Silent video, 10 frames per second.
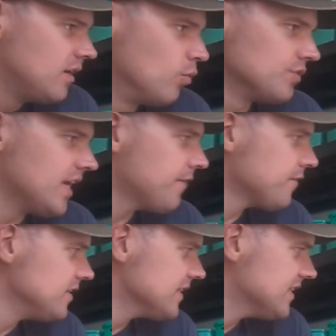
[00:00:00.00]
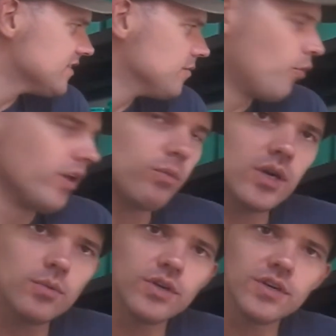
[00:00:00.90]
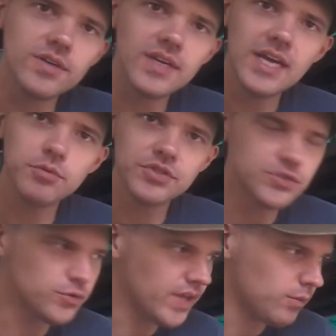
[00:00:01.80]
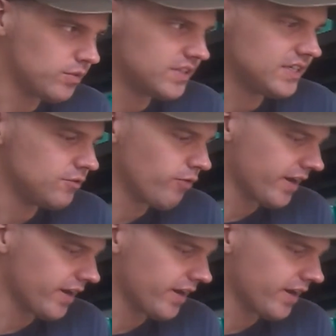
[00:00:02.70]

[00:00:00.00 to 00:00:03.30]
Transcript: we'll definitely get to the point where we're able to do that with the